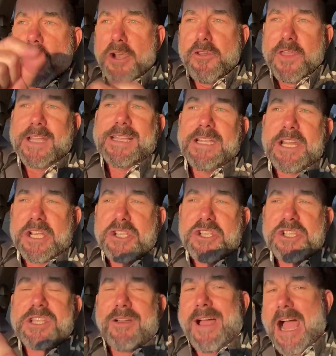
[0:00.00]
under the
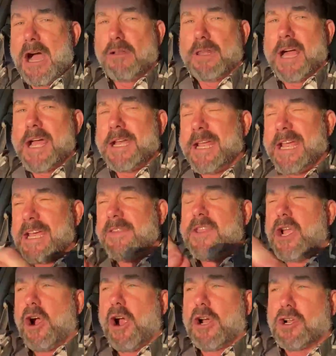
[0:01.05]
conditions I've outlined in
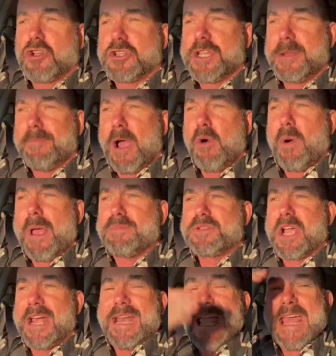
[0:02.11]
the articles in my
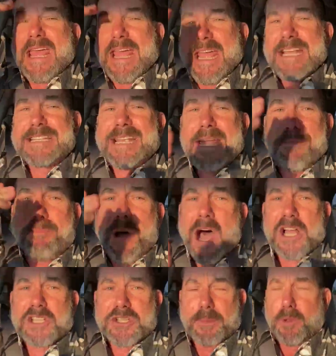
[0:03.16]
website, is it
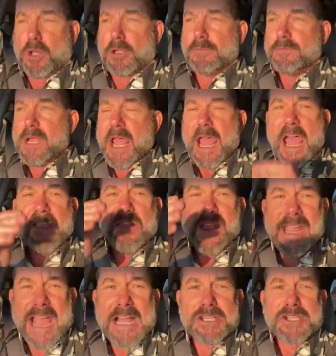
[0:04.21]
possible? And
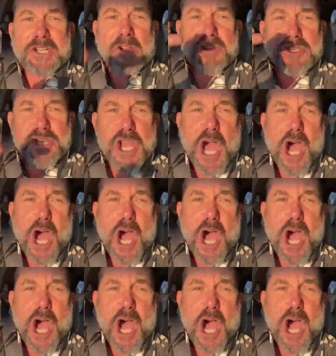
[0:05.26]
the answer is